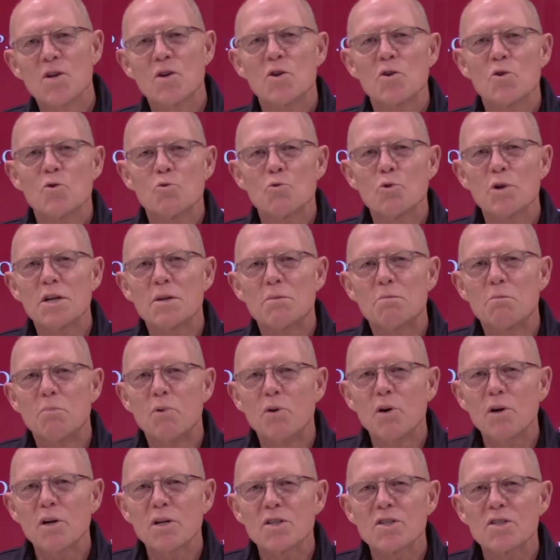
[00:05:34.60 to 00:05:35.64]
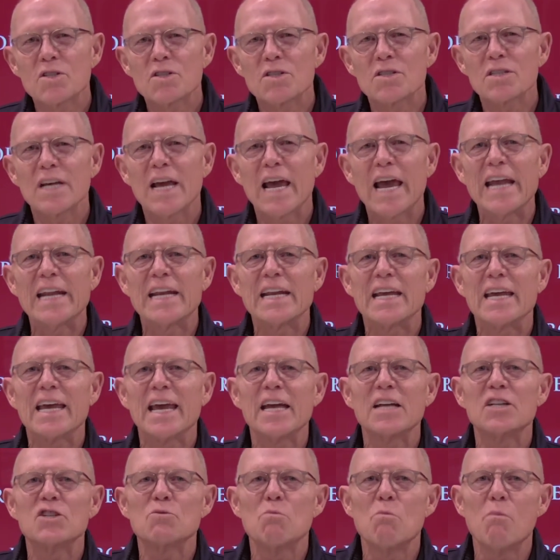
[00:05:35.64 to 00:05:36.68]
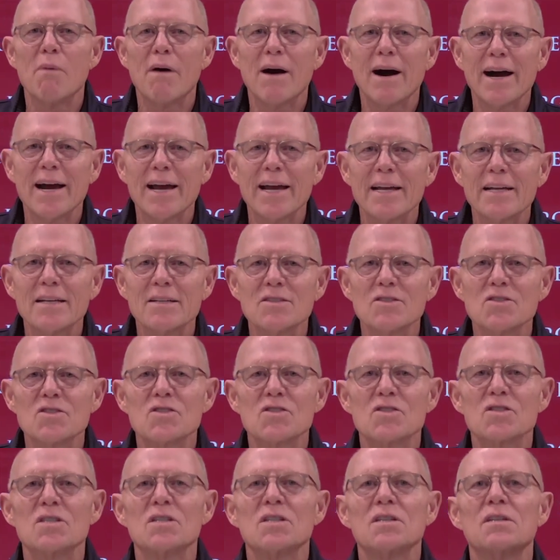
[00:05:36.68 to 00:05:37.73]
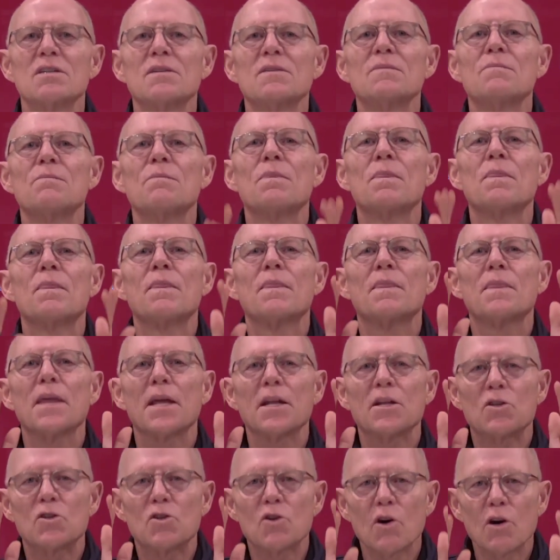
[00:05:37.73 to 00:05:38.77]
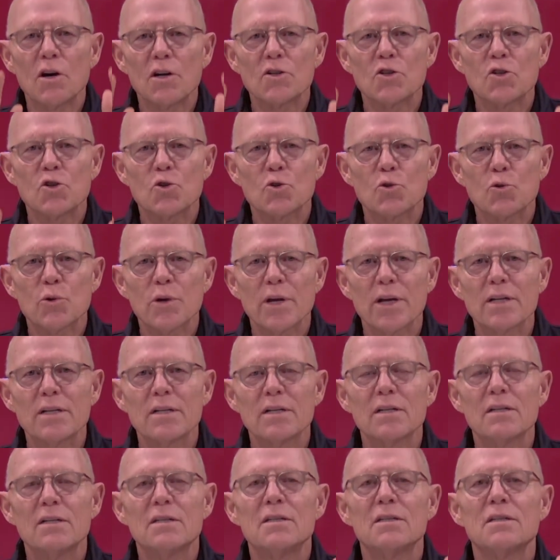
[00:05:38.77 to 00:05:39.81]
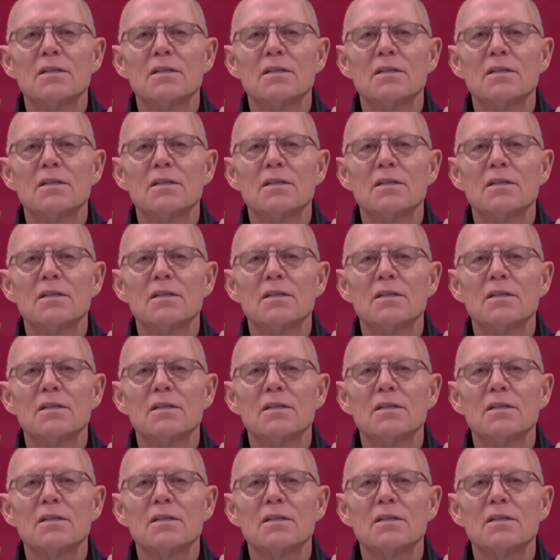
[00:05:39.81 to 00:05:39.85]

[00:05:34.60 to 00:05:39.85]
Read books and engage minds that God created